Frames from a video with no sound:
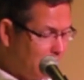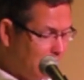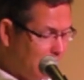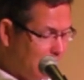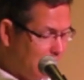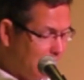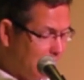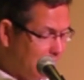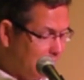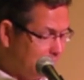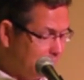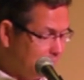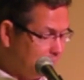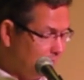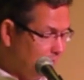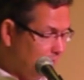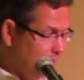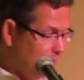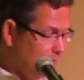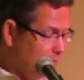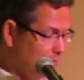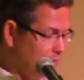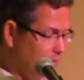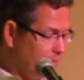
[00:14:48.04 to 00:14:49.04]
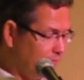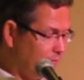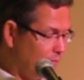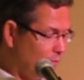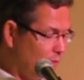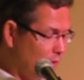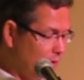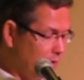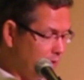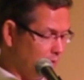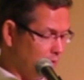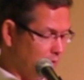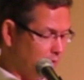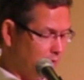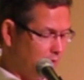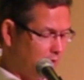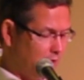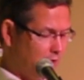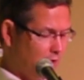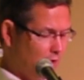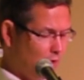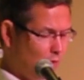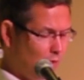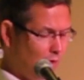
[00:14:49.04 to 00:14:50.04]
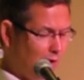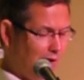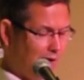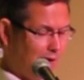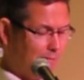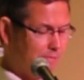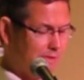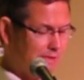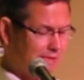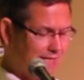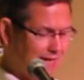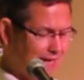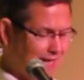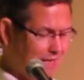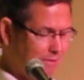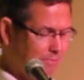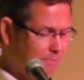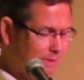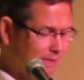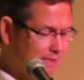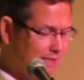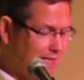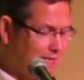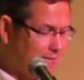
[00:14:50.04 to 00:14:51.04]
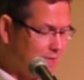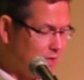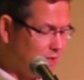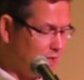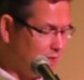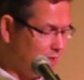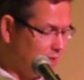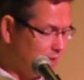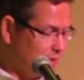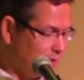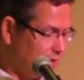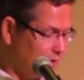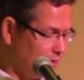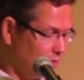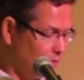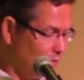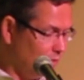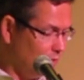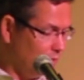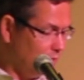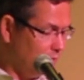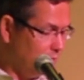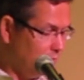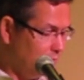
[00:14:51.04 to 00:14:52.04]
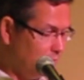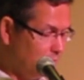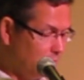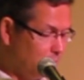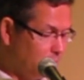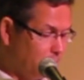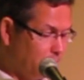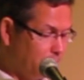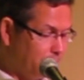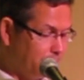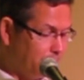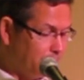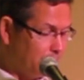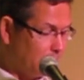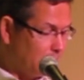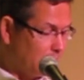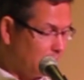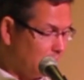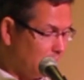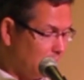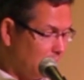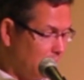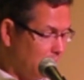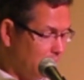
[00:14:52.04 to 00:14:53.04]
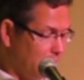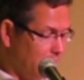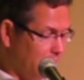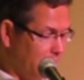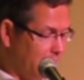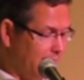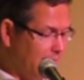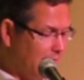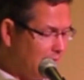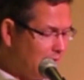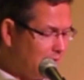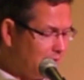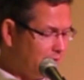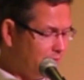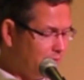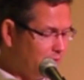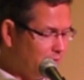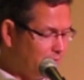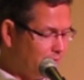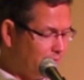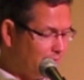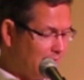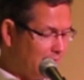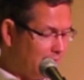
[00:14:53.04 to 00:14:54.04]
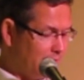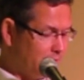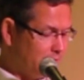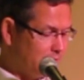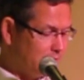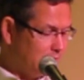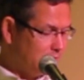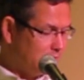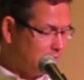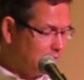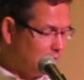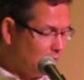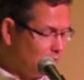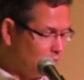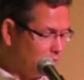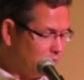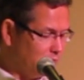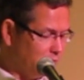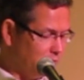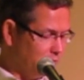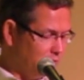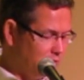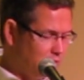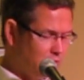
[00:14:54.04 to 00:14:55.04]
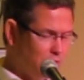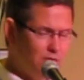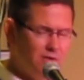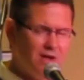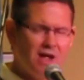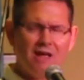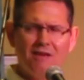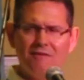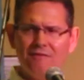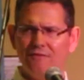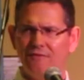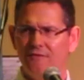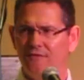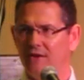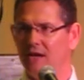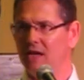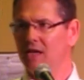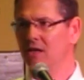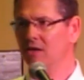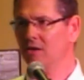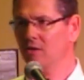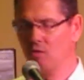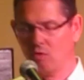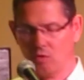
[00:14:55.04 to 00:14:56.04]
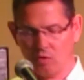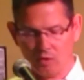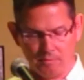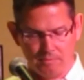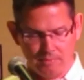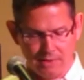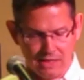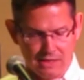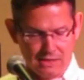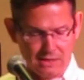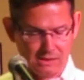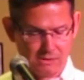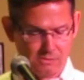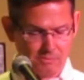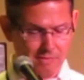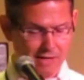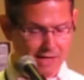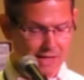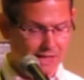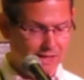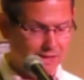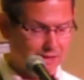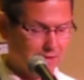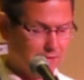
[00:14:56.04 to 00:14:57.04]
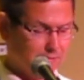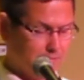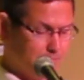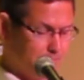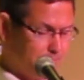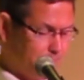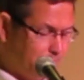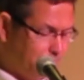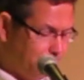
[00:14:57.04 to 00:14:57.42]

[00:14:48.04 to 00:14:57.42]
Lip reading: land before you. Go up, take possession as the Lord, the God of your fathers, has told you. Do not fear or be dismayed.